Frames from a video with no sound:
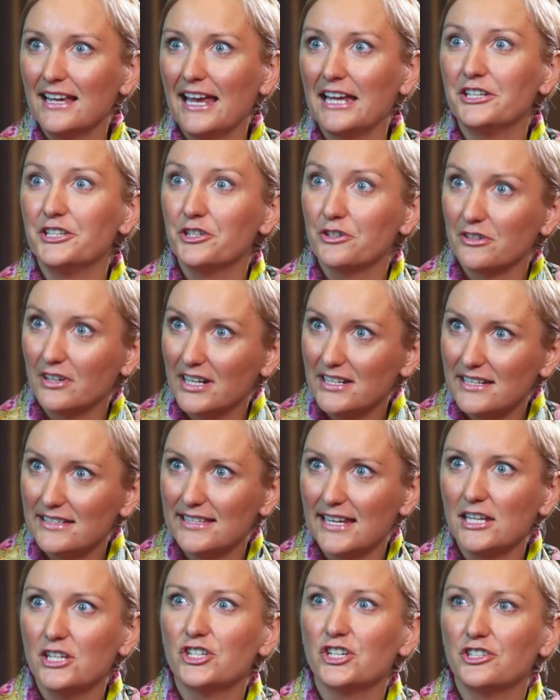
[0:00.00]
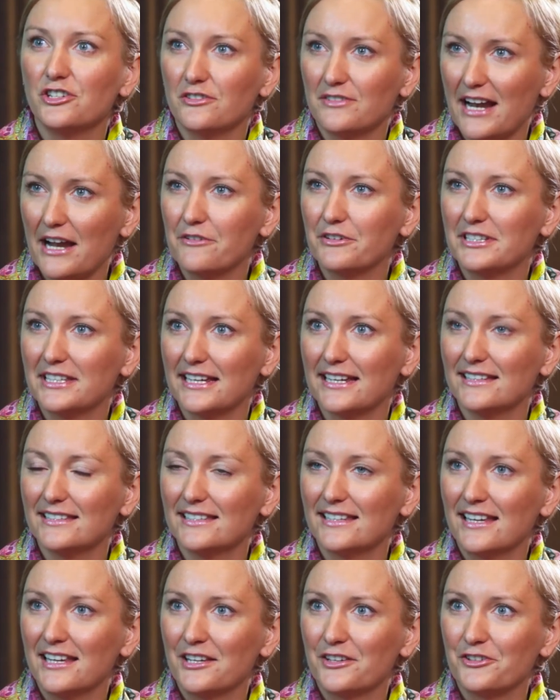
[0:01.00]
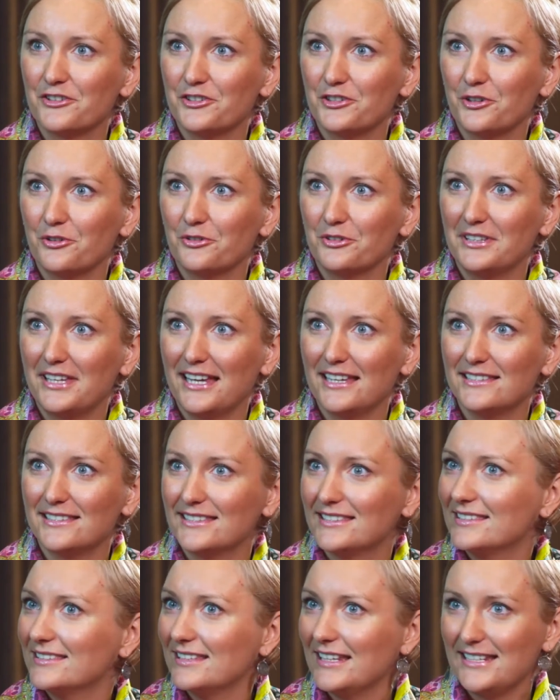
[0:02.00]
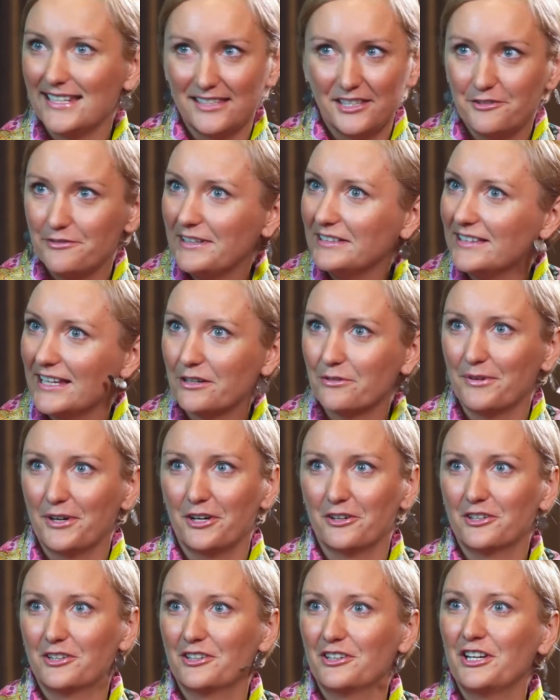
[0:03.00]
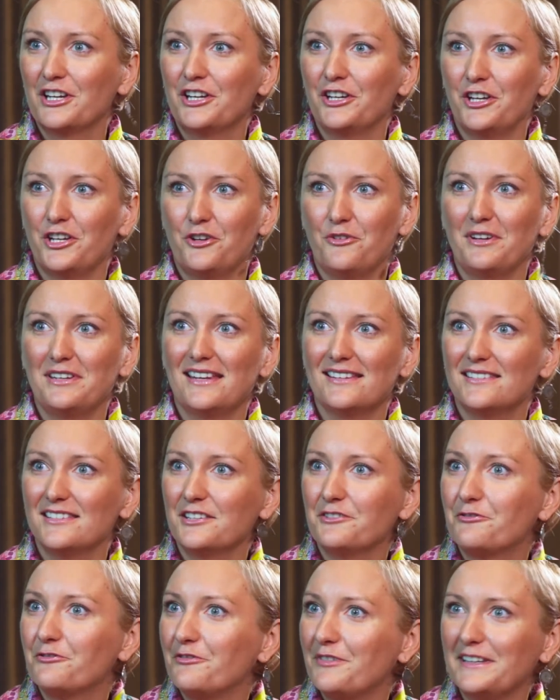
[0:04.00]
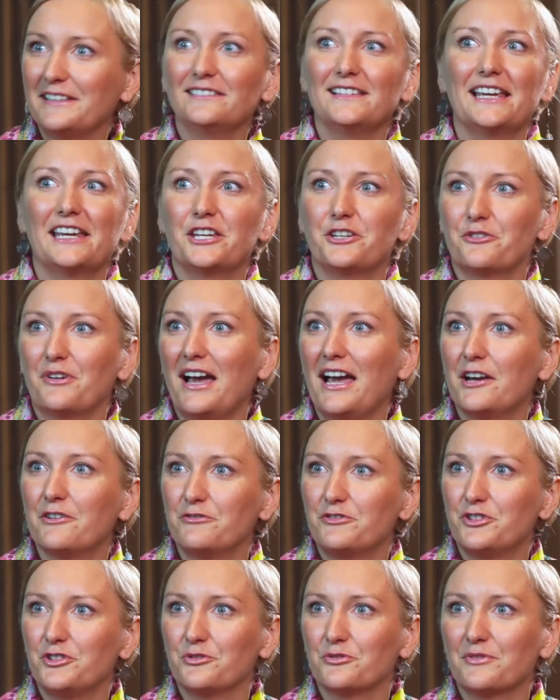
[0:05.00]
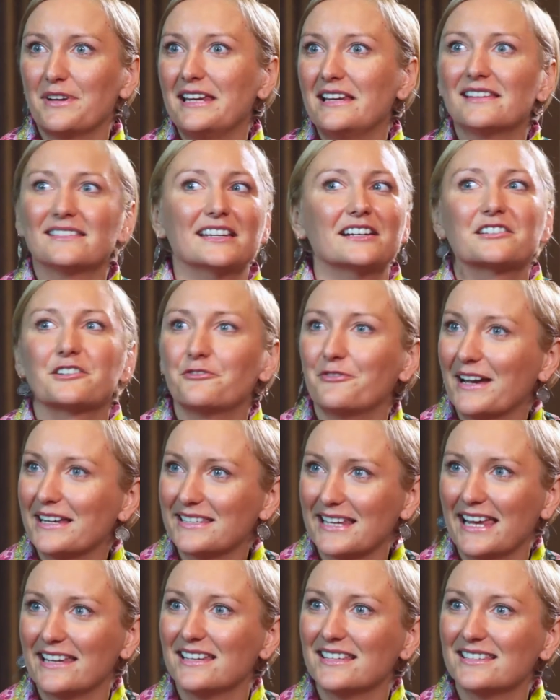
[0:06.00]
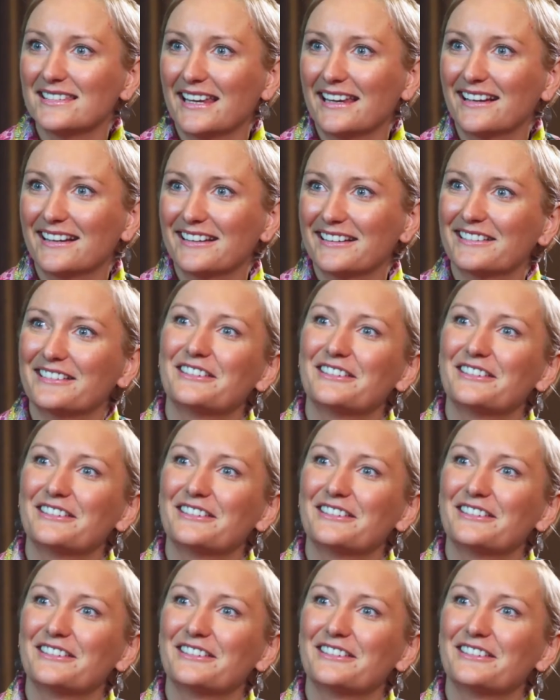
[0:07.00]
and your organization around it, so that it doesn't feel like work. You know, it doesn't feel like you have to really sacrifice anything.